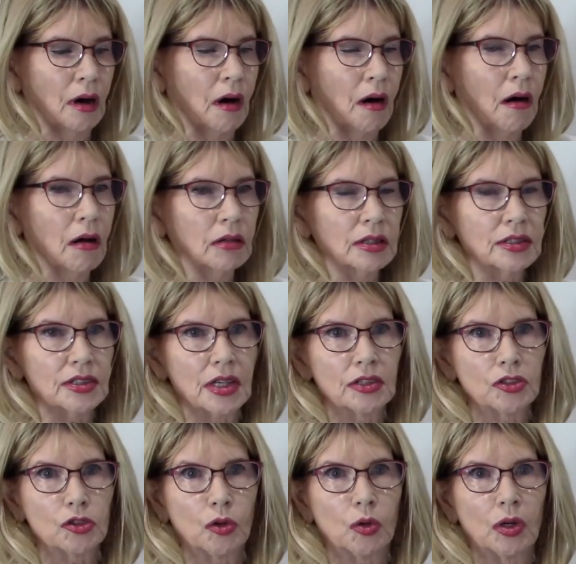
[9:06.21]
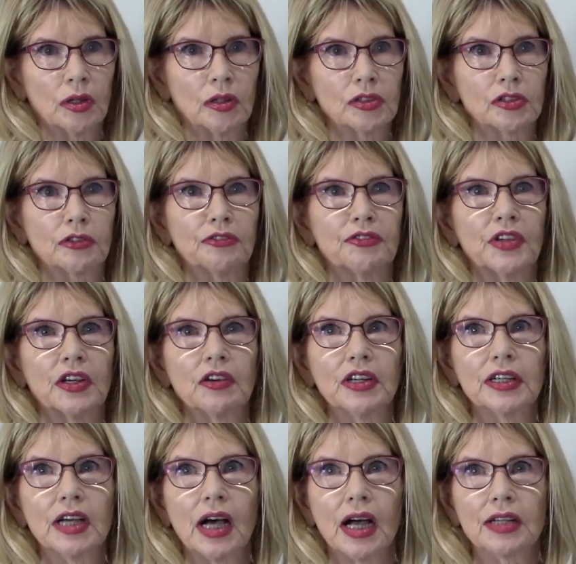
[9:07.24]
All essential oils are
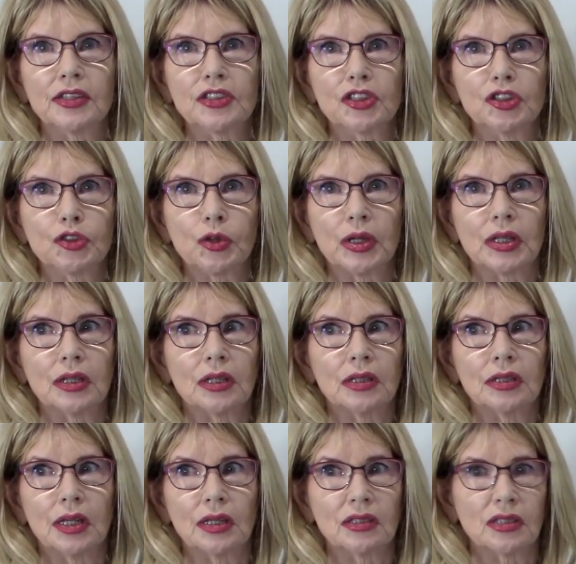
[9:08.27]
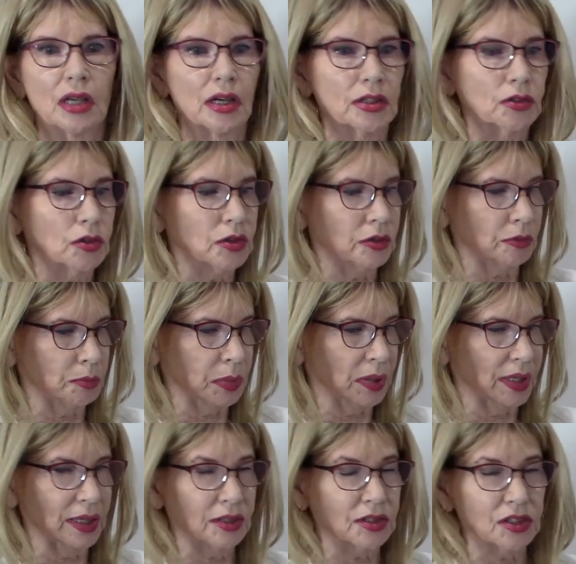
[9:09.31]
very concentrated. It takes hundreds of
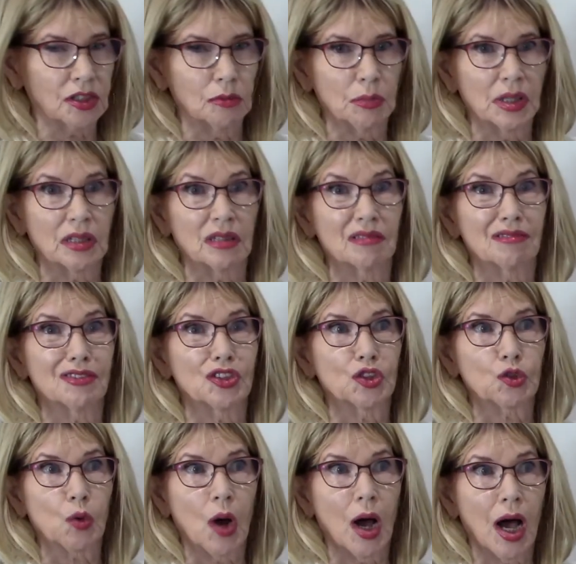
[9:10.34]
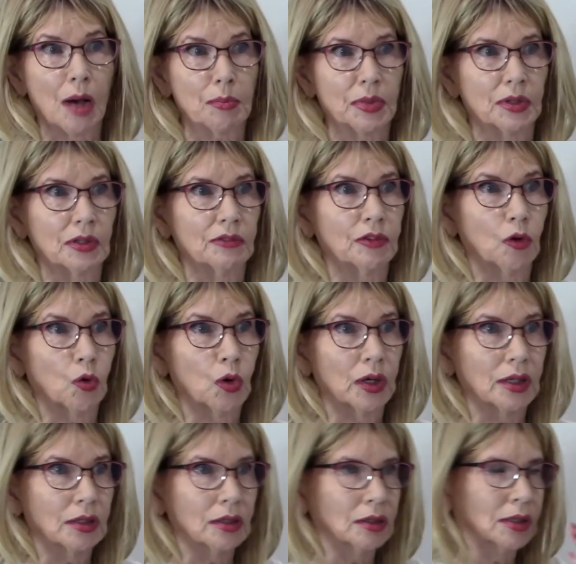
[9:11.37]
plants to make a drop of
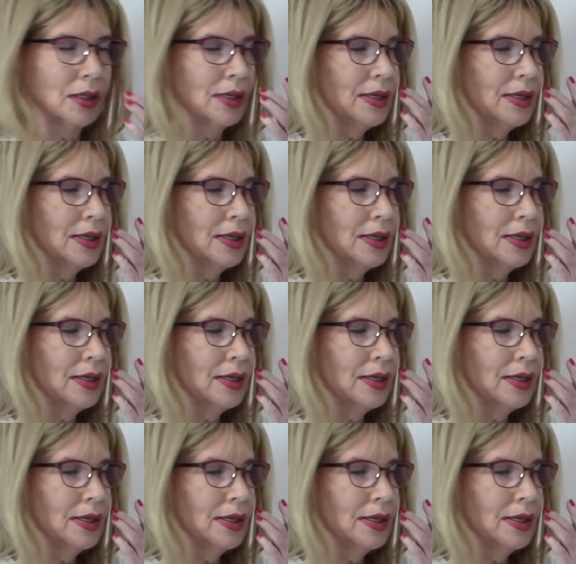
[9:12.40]
oil.